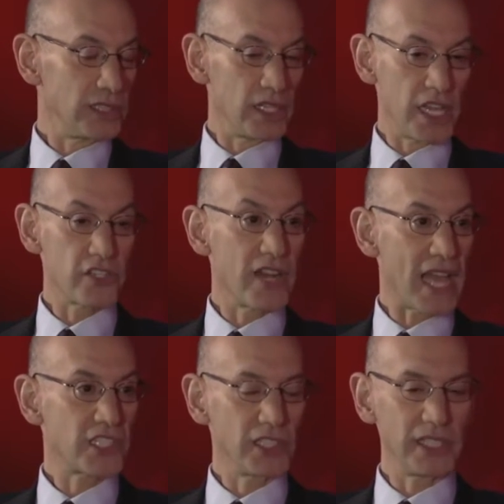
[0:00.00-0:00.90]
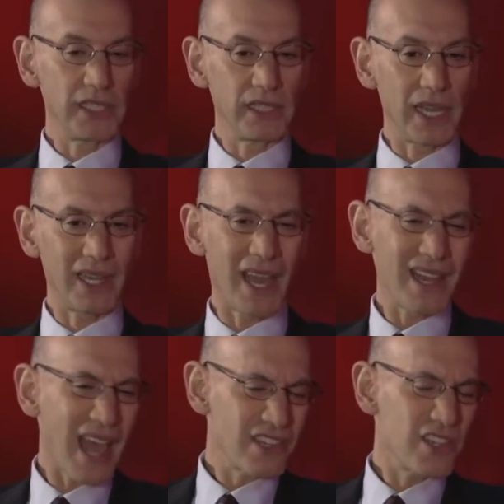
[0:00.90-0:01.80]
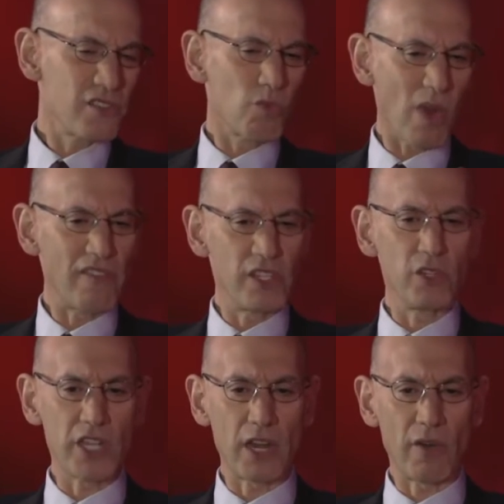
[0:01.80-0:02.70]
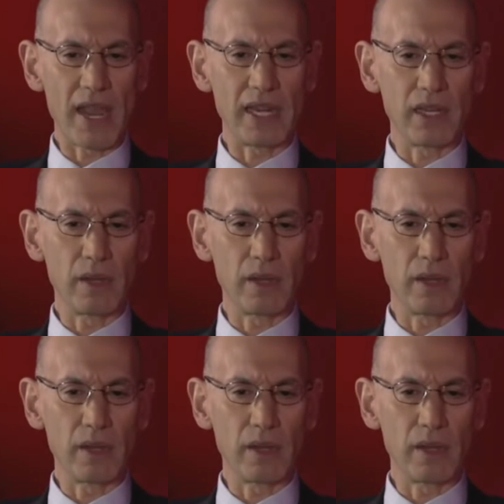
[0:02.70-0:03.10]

internationally, and, and not just revenue generating,